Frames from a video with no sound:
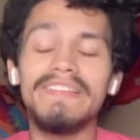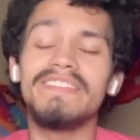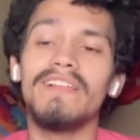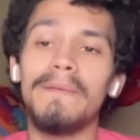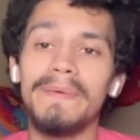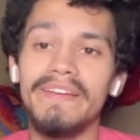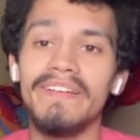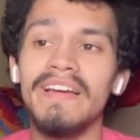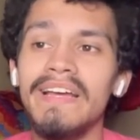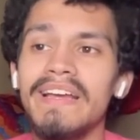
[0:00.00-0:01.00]
still up
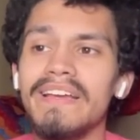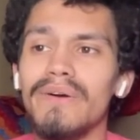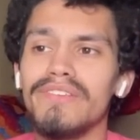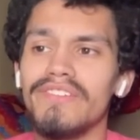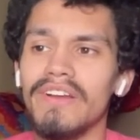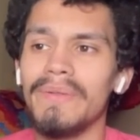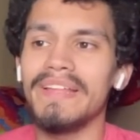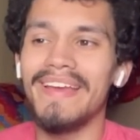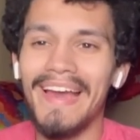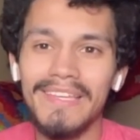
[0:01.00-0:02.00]
here goes to show
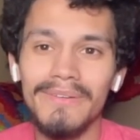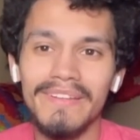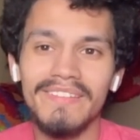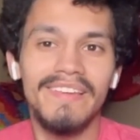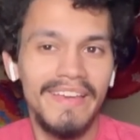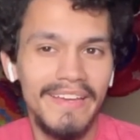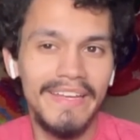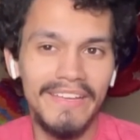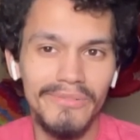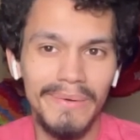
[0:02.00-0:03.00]
that tag units can
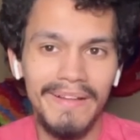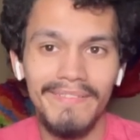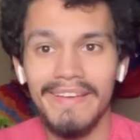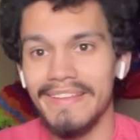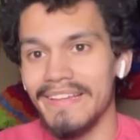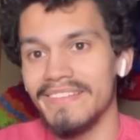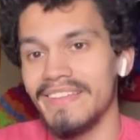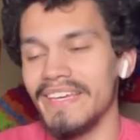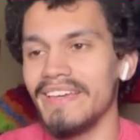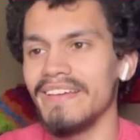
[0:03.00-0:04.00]
age well, and that's, I
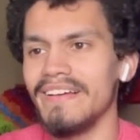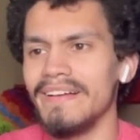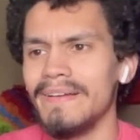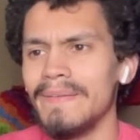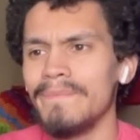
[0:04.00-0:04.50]
think, the